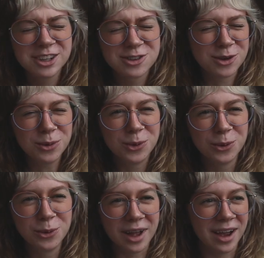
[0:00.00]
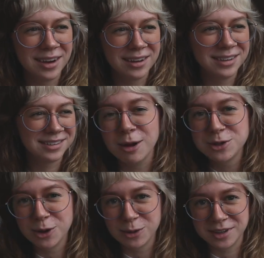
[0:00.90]
It's so cool. I'm
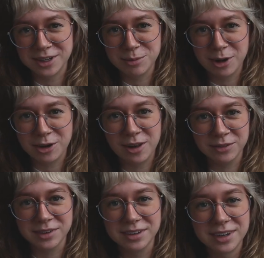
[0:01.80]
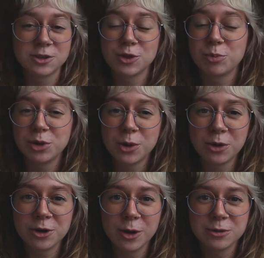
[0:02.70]
so excited about all of it. So the
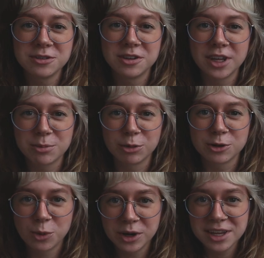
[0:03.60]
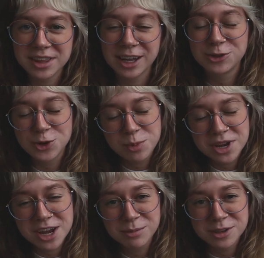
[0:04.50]
pre-order goes until April 20th at 2
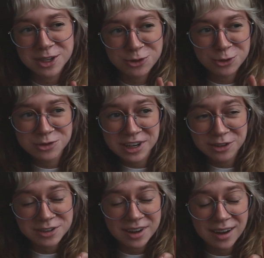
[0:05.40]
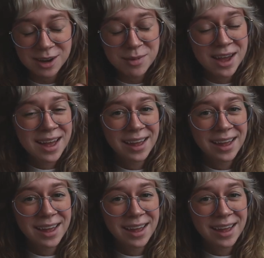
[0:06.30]
p.m. Central Standard Time.